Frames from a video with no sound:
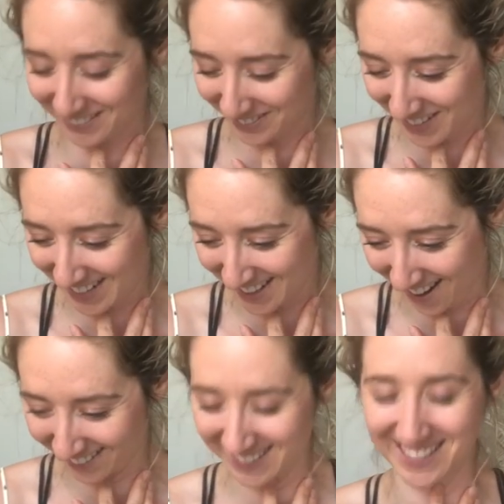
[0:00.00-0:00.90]
Oh, my
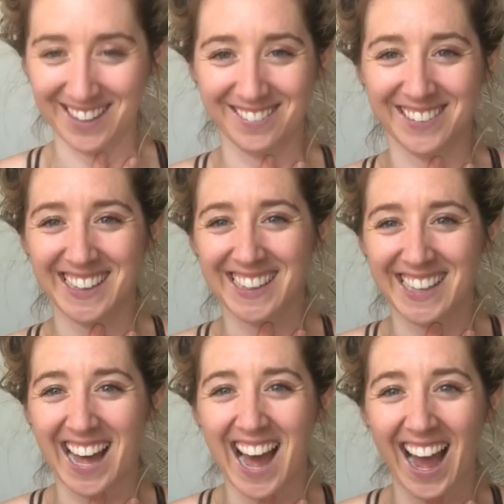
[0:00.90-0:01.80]
dog was like, what
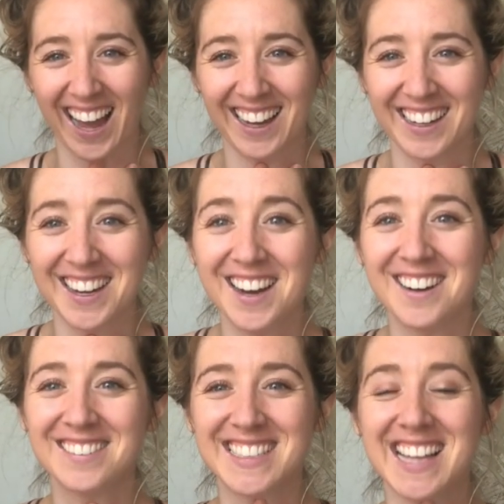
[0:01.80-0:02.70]
the heck?
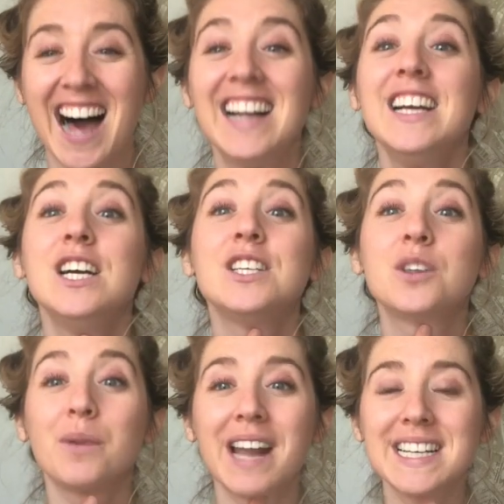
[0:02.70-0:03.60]
was that.
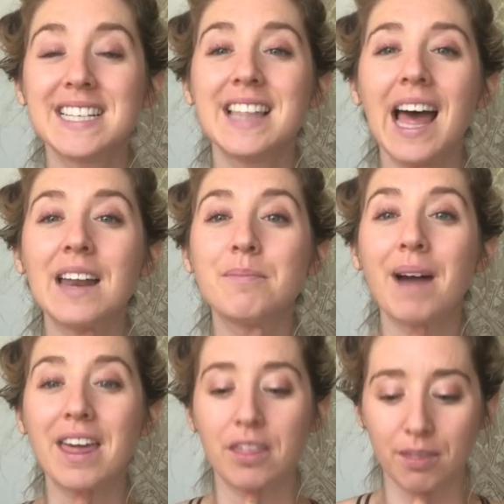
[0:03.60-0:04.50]
So when I did that,
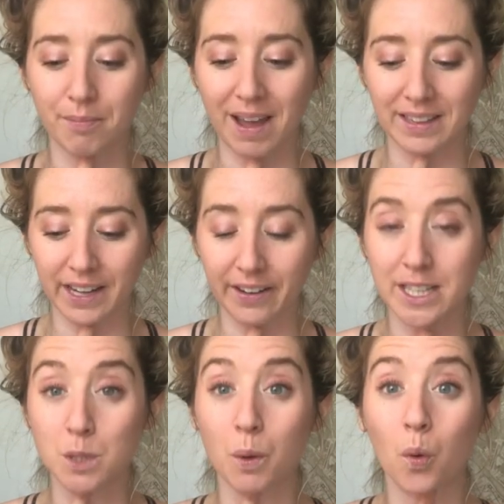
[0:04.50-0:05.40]
my, my
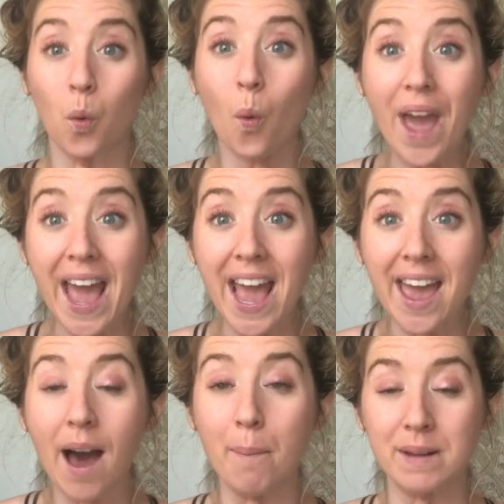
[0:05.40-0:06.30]
larynx went
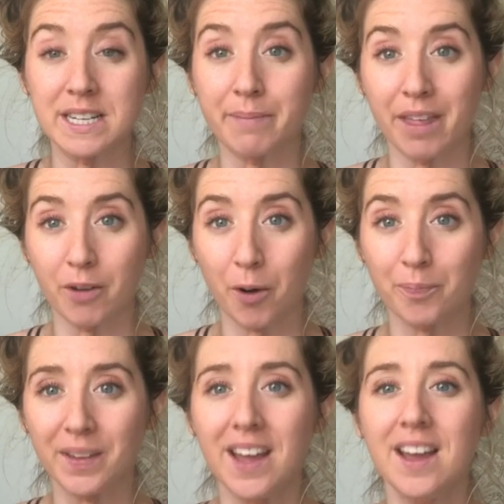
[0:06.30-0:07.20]
way up into my throat.
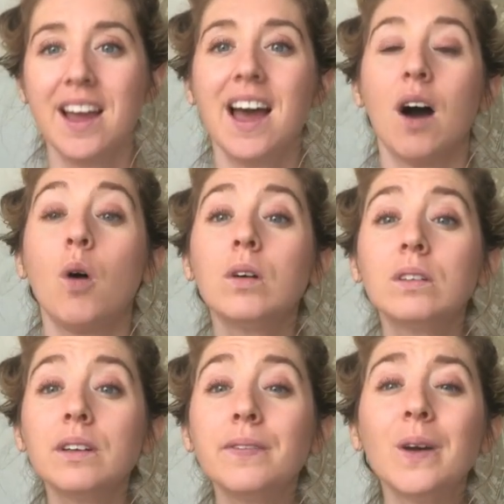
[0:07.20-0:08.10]

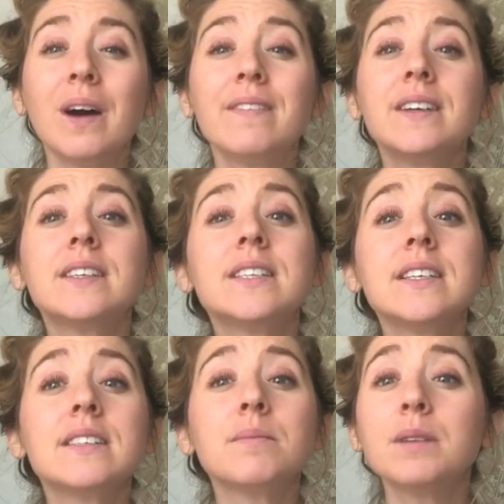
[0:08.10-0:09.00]
Or if you ever
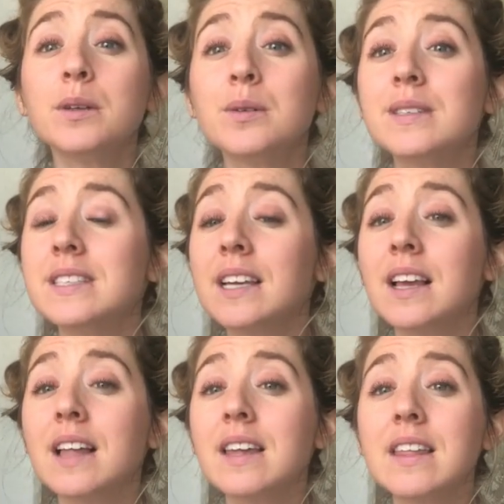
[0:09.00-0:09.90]
see somebody who's
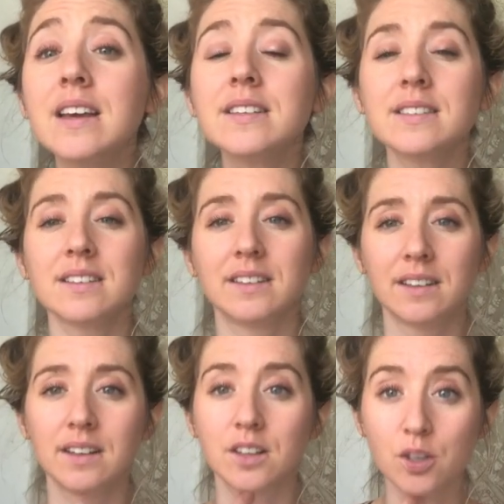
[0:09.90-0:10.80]
singing like this,
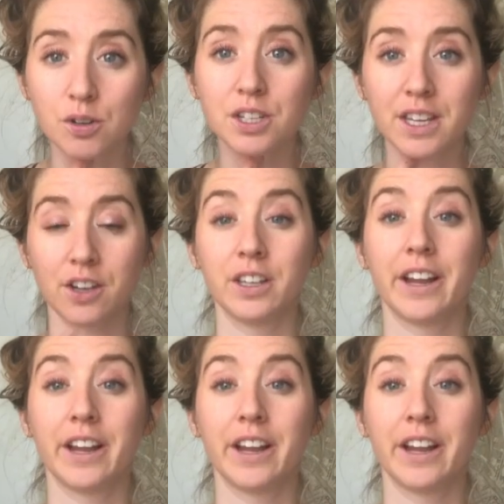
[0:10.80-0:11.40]
usually their